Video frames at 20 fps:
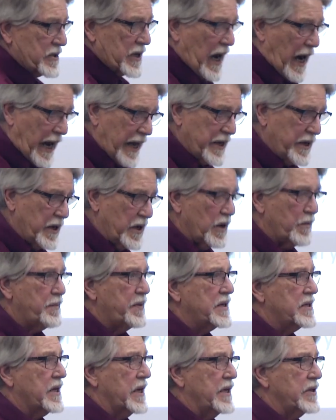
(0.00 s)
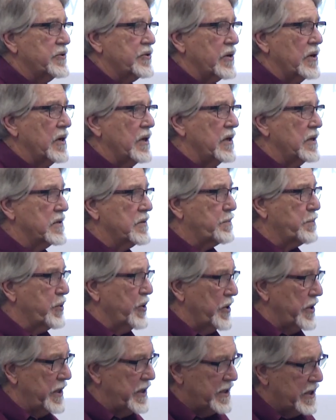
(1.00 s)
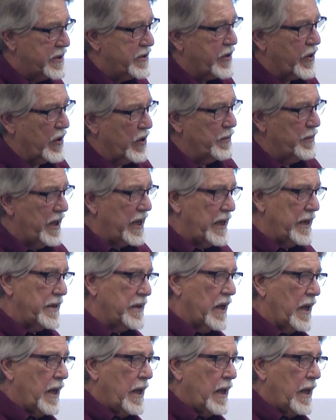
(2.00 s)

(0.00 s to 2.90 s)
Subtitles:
high yield potential. It's pretty determinate.